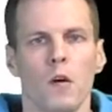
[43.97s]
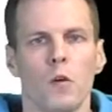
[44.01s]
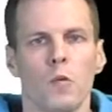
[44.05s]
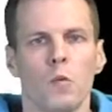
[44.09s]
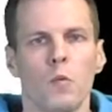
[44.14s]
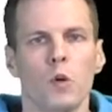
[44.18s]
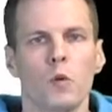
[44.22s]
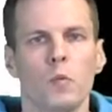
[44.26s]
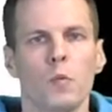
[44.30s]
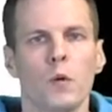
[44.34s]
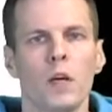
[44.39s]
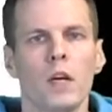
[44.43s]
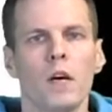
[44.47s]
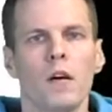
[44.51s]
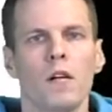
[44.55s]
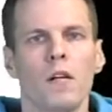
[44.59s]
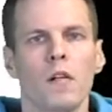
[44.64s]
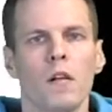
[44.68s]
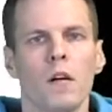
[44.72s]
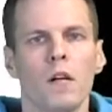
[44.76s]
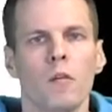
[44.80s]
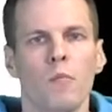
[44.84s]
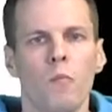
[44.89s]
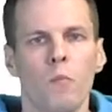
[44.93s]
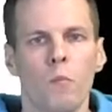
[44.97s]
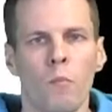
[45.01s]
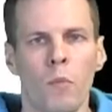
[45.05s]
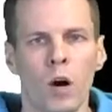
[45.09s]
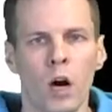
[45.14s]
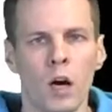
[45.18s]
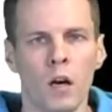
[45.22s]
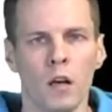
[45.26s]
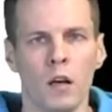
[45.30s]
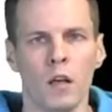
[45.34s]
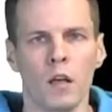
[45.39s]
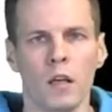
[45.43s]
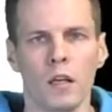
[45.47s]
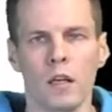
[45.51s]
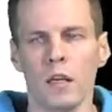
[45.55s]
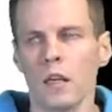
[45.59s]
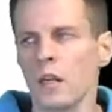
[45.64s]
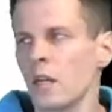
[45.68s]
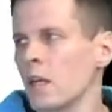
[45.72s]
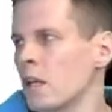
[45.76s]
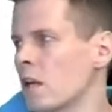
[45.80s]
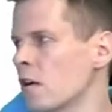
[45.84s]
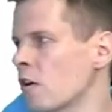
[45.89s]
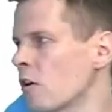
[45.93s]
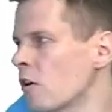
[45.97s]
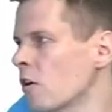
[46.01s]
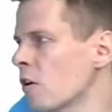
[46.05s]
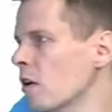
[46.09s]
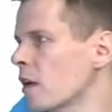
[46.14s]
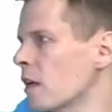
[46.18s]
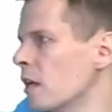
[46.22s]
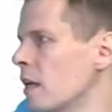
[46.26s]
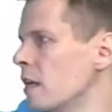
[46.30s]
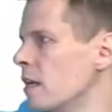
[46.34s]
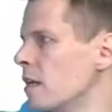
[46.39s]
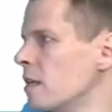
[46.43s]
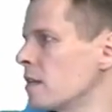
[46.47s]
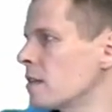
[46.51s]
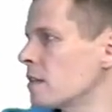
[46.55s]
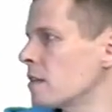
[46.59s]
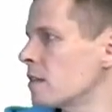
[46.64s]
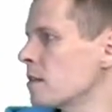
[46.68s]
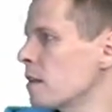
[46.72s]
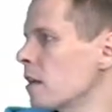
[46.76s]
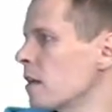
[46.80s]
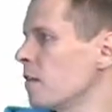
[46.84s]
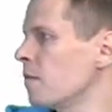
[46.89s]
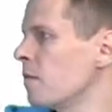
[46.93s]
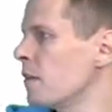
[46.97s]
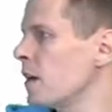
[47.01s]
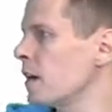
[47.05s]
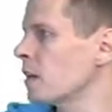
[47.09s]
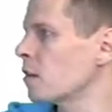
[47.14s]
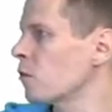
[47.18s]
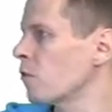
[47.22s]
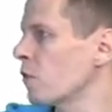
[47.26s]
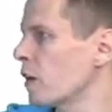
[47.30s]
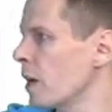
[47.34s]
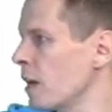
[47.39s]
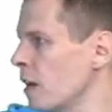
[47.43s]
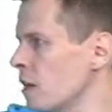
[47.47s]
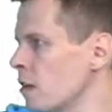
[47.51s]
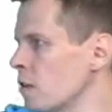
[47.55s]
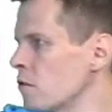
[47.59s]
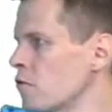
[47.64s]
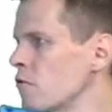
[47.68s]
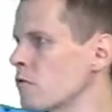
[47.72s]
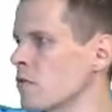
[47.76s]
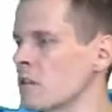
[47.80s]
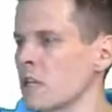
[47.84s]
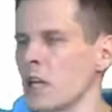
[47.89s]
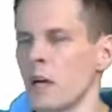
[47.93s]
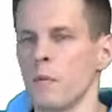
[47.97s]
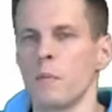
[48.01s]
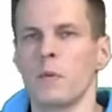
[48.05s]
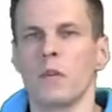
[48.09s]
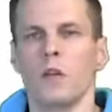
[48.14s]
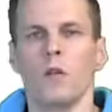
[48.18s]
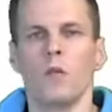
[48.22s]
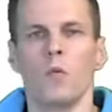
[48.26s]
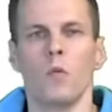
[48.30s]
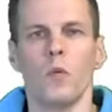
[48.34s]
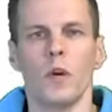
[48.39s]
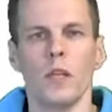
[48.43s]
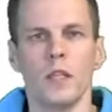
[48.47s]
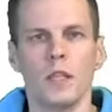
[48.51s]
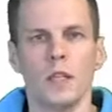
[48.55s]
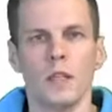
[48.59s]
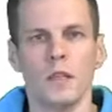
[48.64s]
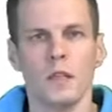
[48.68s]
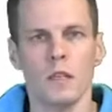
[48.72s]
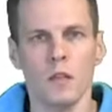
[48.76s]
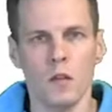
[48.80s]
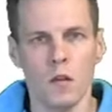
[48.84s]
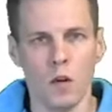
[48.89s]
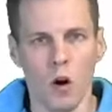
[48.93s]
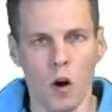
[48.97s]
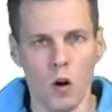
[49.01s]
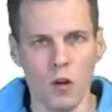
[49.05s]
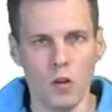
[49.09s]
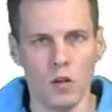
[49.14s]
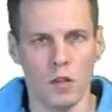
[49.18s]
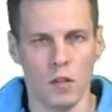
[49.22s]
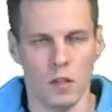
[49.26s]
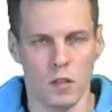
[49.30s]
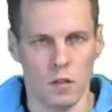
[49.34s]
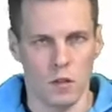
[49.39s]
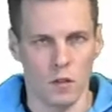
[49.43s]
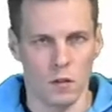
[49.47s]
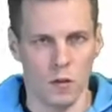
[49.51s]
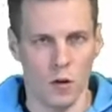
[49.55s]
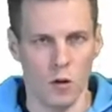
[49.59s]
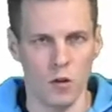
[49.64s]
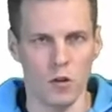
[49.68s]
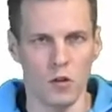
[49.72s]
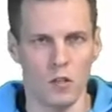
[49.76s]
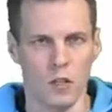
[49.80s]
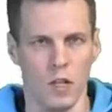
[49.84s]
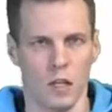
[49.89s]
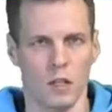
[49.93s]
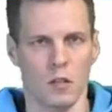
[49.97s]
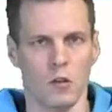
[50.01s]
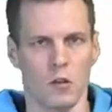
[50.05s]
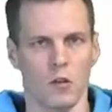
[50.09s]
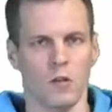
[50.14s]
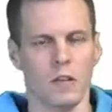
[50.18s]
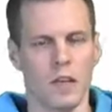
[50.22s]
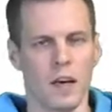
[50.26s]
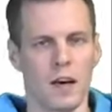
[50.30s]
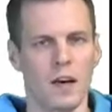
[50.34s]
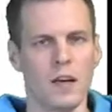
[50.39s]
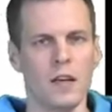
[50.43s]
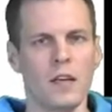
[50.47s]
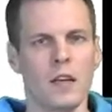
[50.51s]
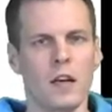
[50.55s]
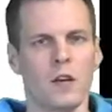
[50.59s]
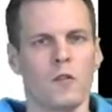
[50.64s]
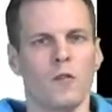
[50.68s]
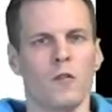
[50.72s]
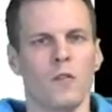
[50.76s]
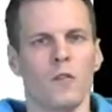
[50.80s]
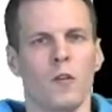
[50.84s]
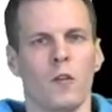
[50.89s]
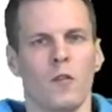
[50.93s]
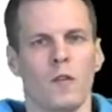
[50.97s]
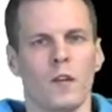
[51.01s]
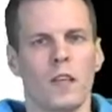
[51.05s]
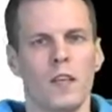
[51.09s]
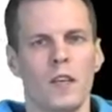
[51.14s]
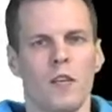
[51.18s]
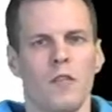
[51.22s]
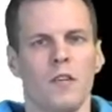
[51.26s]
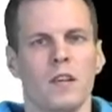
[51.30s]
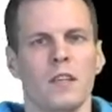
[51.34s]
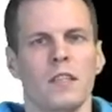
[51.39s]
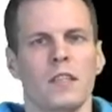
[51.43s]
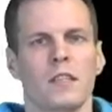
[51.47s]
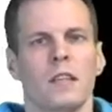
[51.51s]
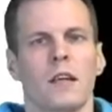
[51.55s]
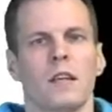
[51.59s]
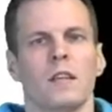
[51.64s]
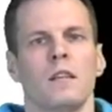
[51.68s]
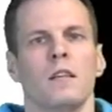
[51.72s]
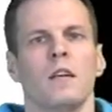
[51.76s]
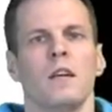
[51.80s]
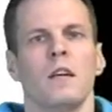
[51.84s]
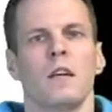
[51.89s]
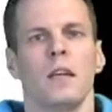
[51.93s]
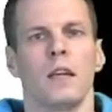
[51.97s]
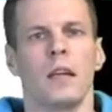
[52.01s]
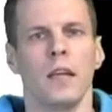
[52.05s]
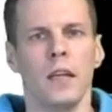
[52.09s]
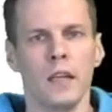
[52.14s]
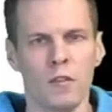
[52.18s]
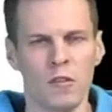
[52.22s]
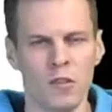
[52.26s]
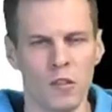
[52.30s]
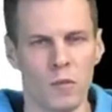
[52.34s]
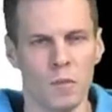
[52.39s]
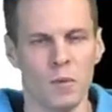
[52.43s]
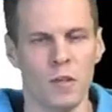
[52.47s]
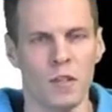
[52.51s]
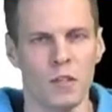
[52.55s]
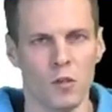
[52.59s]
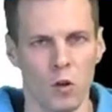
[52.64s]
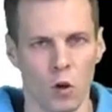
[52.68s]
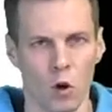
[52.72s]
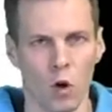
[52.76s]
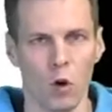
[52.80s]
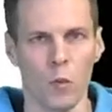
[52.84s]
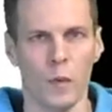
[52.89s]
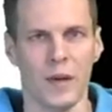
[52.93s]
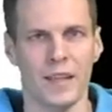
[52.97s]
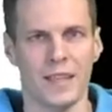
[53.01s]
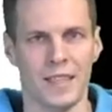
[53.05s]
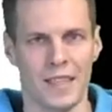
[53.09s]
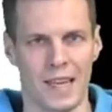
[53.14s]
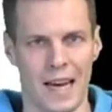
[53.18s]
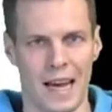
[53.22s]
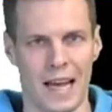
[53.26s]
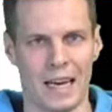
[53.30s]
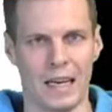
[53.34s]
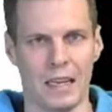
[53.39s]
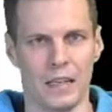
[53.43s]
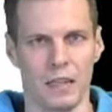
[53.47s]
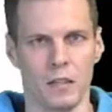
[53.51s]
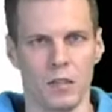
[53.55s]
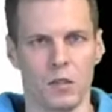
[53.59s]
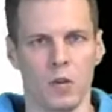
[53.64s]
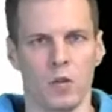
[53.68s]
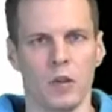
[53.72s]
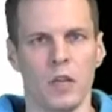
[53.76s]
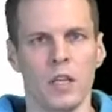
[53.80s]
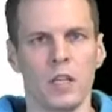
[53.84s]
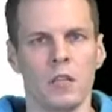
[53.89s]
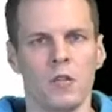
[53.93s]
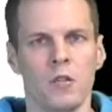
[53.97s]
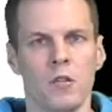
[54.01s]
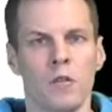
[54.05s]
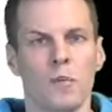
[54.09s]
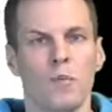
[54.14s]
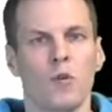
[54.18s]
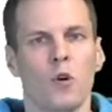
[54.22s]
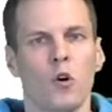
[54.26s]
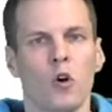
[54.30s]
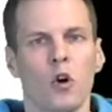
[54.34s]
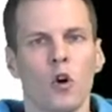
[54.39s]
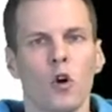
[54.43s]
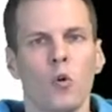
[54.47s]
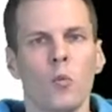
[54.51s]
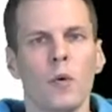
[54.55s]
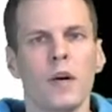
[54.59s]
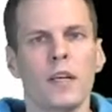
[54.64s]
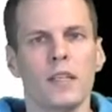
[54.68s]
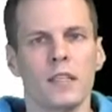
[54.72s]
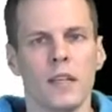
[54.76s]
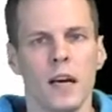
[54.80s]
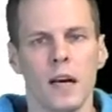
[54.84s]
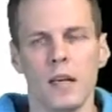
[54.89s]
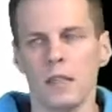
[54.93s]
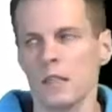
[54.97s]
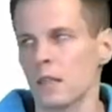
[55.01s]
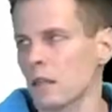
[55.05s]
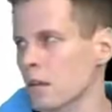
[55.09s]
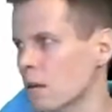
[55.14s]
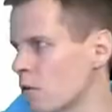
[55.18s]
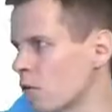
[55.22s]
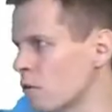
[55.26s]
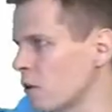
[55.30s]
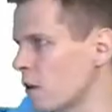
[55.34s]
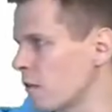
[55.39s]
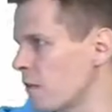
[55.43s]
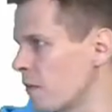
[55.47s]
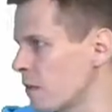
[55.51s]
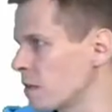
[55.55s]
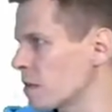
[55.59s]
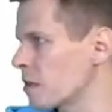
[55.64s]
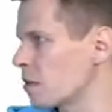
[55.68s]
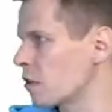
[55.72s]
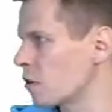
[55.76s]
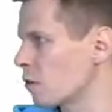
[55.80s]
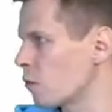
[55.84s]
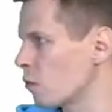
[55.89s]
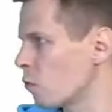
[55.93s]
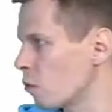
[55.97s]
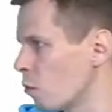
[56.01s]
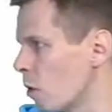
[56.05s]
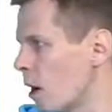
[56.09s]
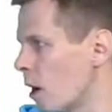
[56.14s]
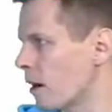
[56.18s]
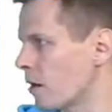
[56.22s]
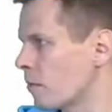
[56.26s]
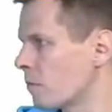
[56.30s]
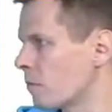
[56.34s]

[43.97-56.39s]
What we are modeling here is the effect of intercept, which is constant. So the idea of here is that intercept is always added. So intercept always has a coefficient of 1.